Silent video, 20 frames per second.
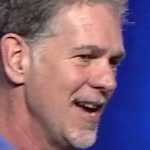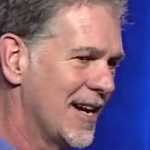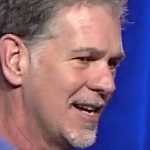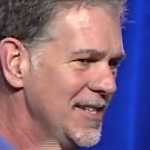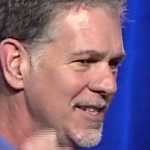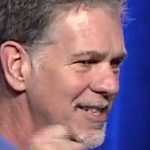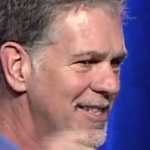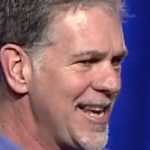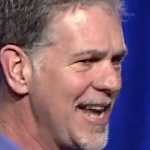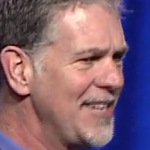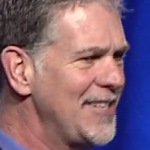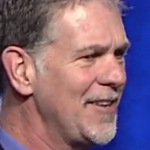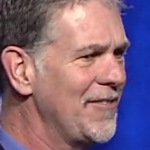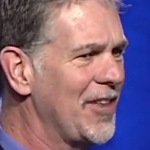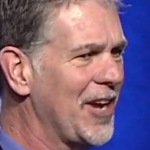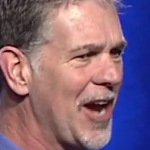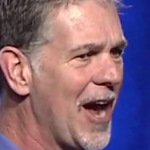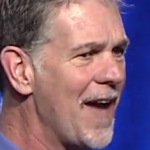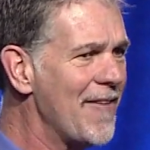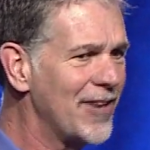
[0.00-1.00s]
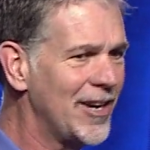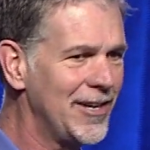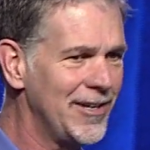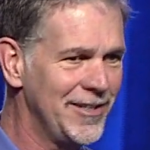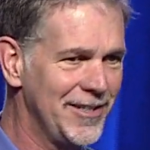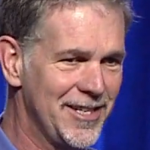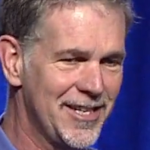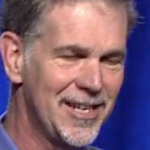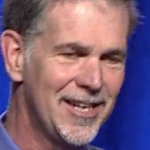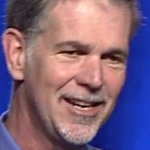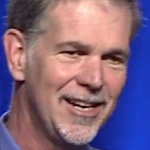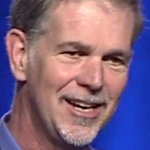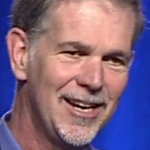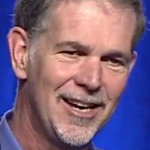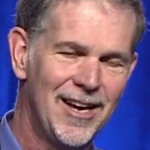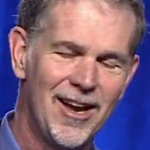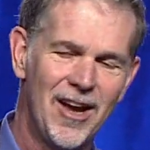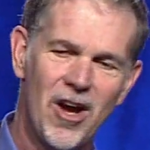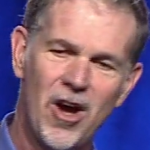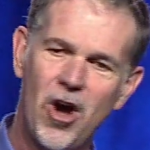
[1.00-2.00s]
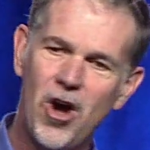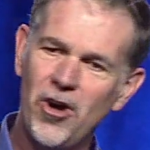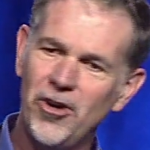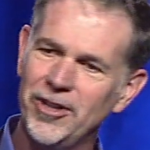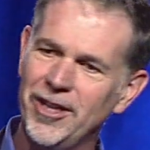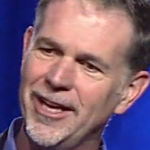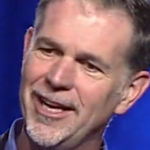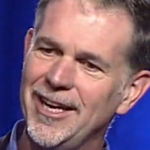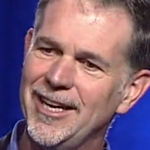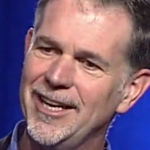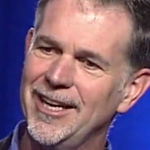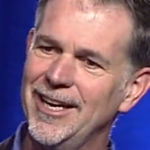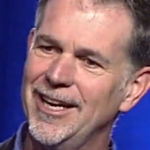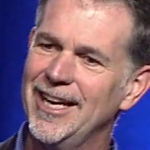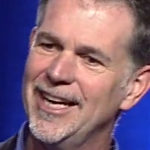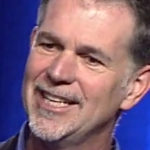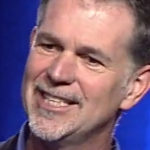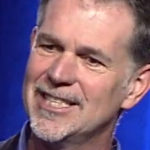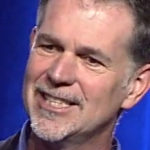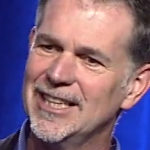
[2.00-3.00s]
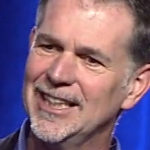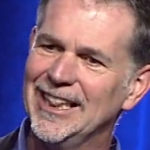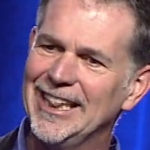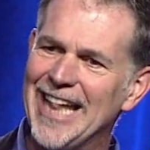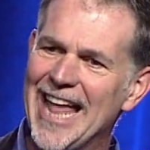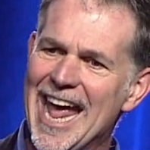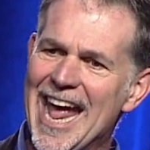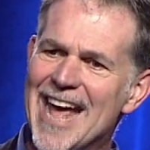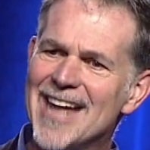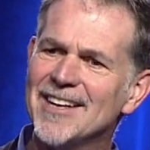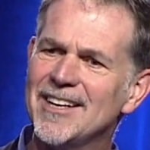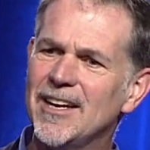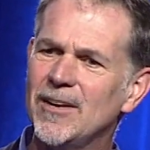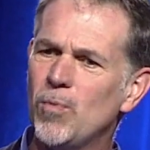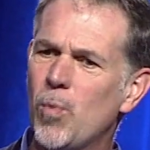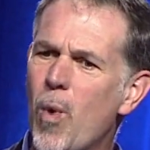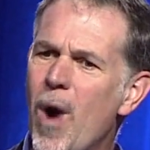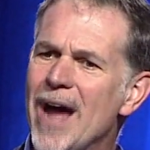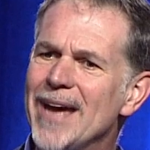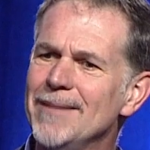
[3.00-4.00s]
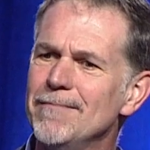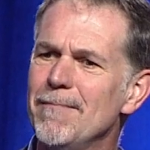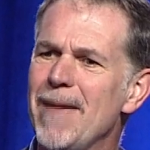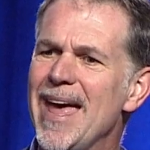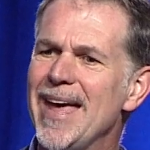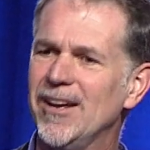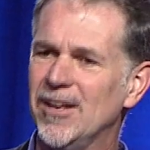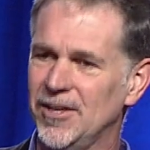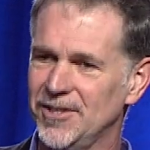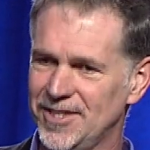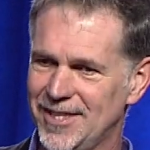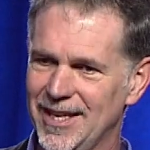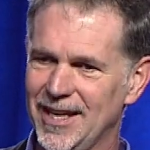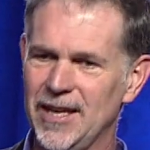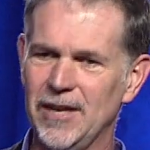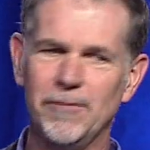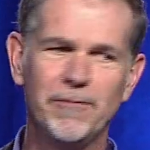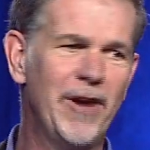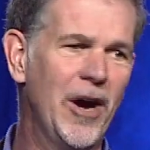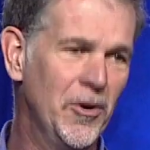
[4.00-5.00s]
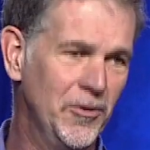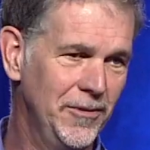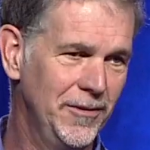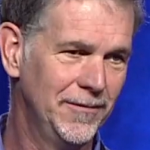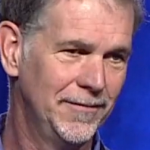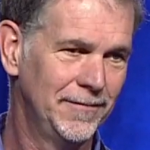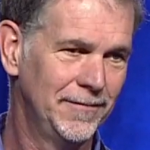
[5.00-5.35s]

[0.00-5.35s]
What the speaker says: consent of the governed. Only it's landed white males that can vote.